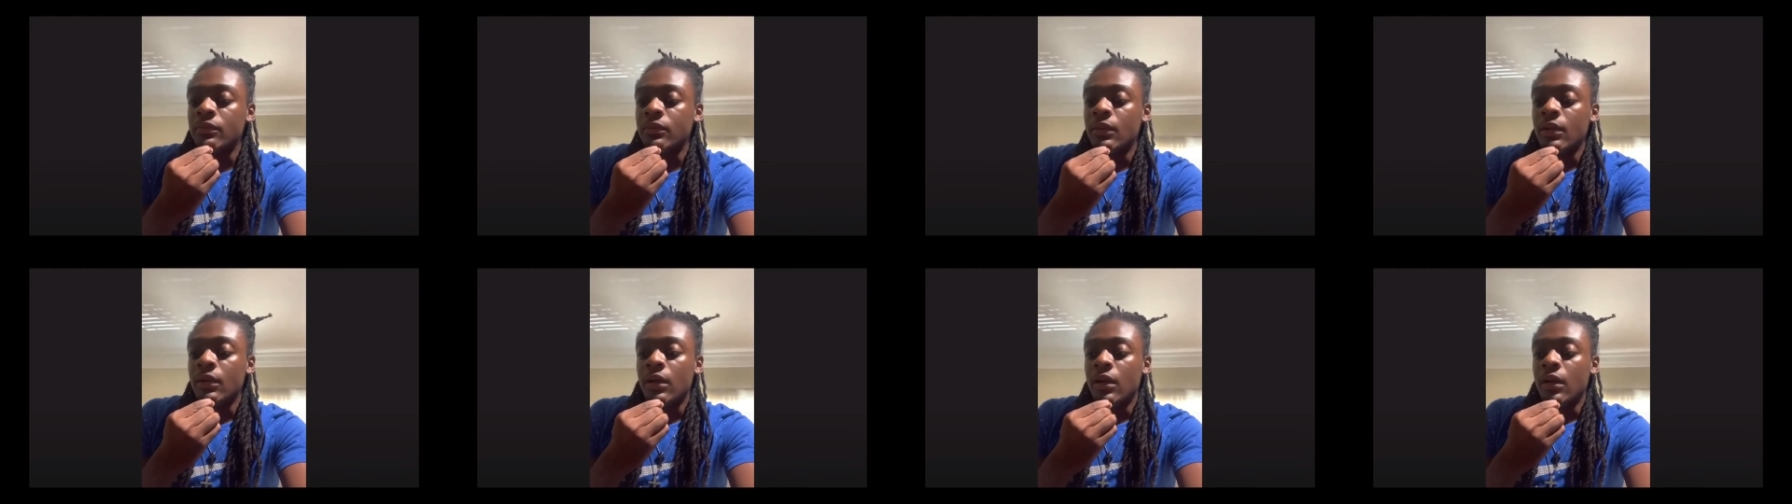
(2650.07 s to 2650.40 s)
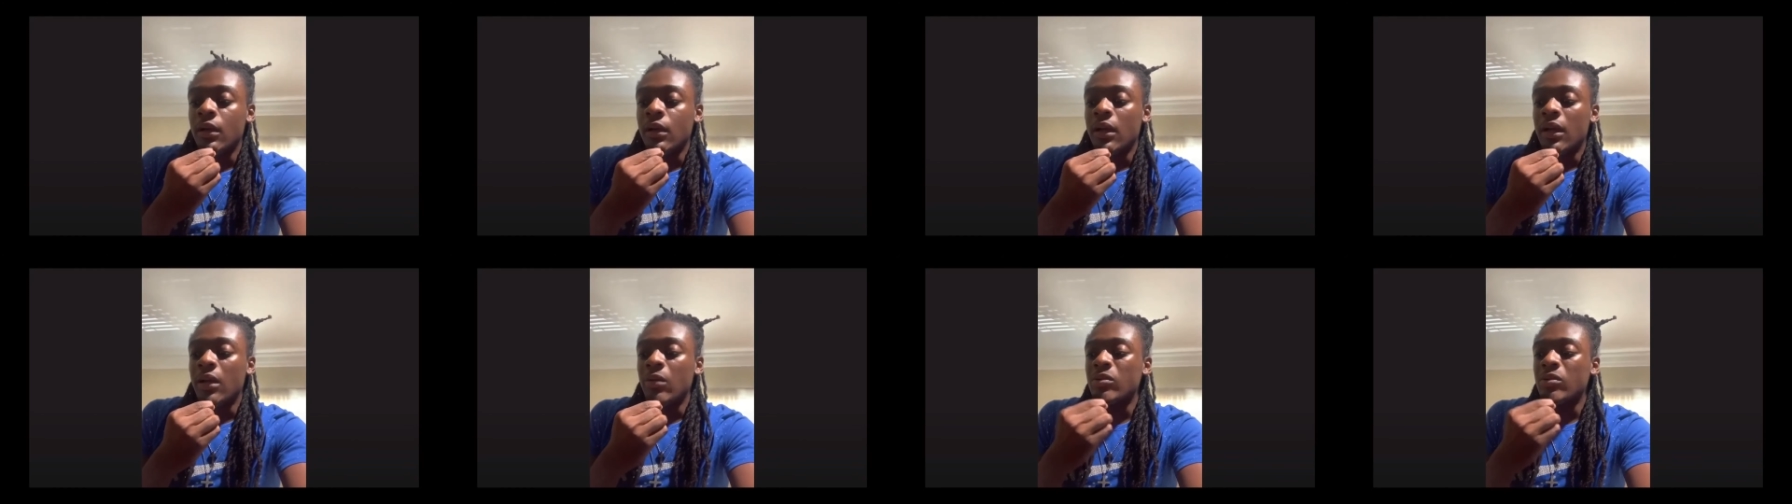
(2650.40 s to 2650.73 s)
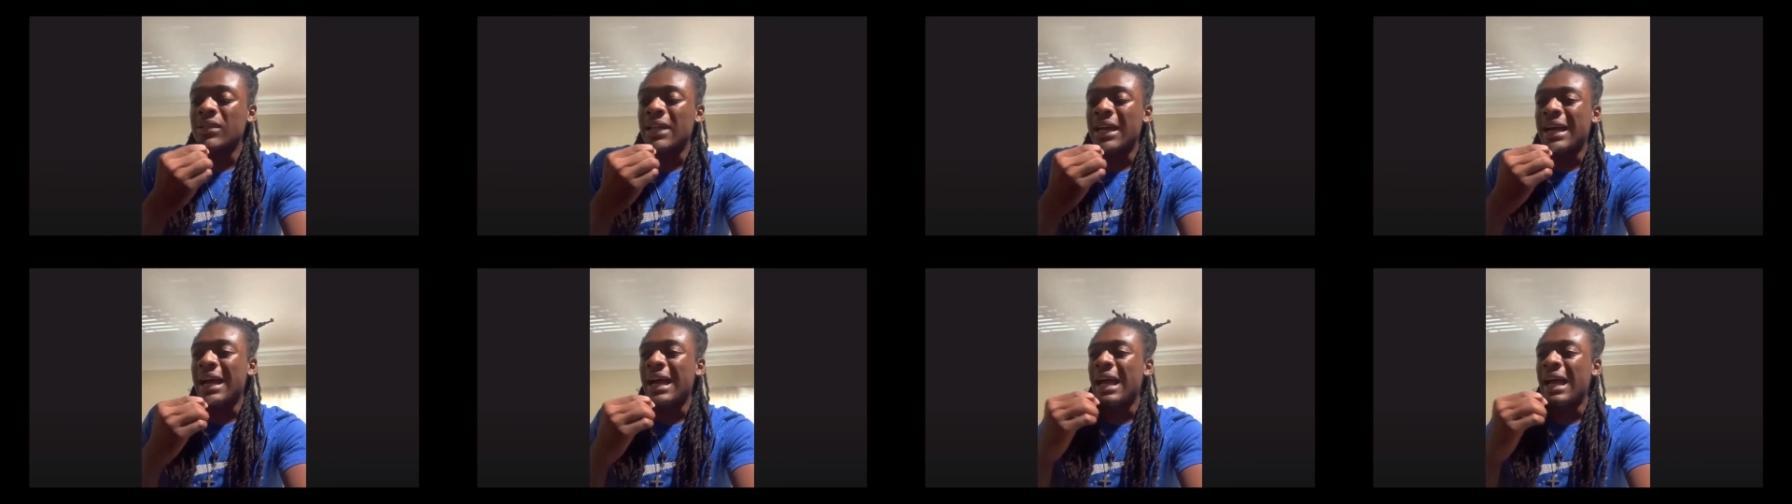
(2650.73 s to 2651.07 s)
it was like
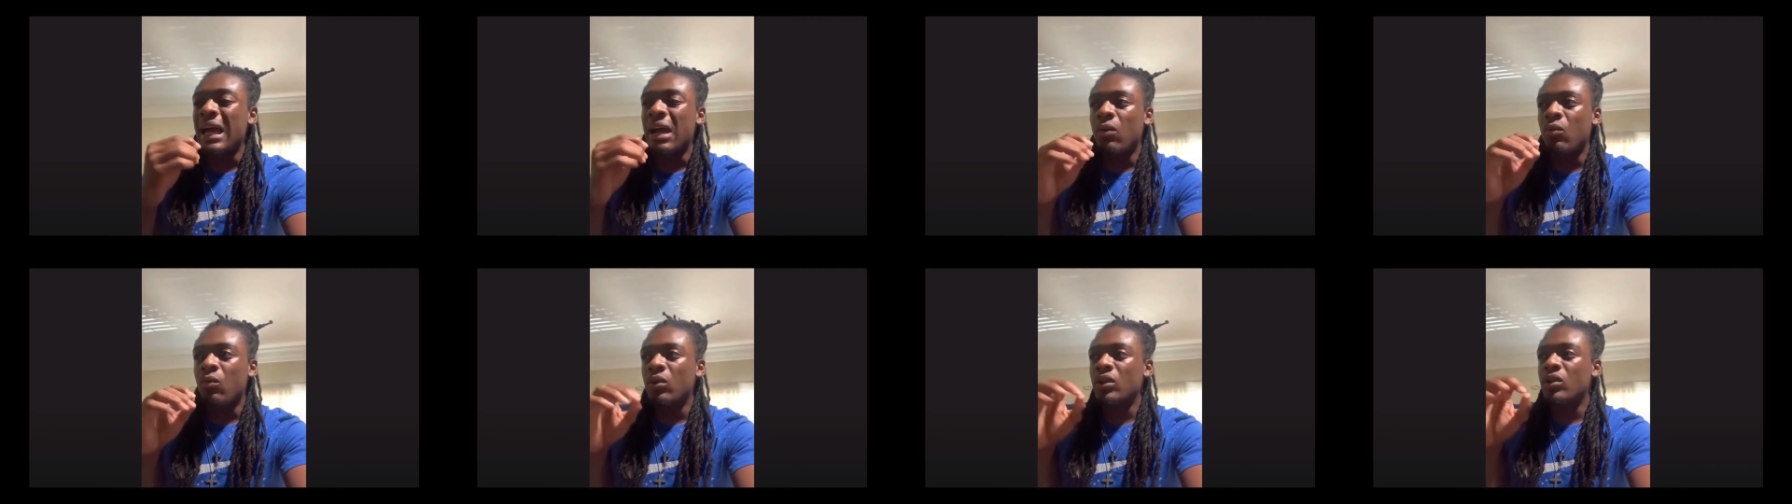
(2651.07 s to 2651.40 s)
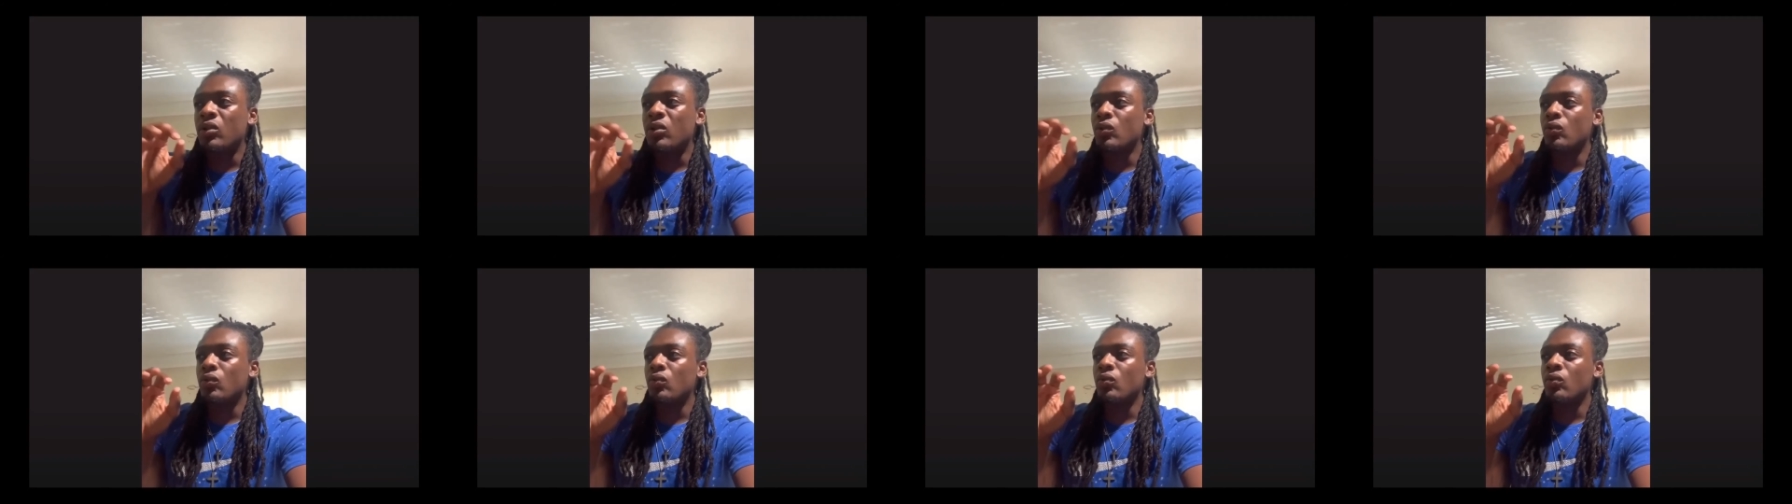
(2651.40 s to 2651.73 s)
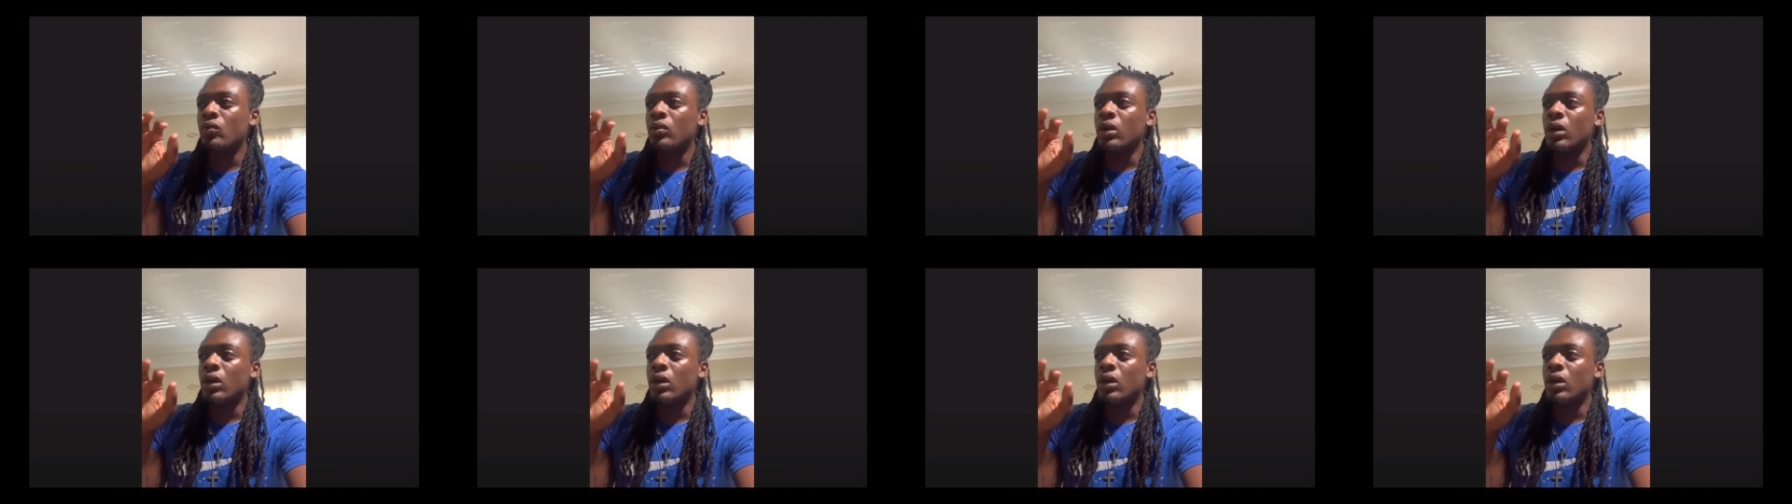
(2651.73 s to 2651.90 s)
I had went through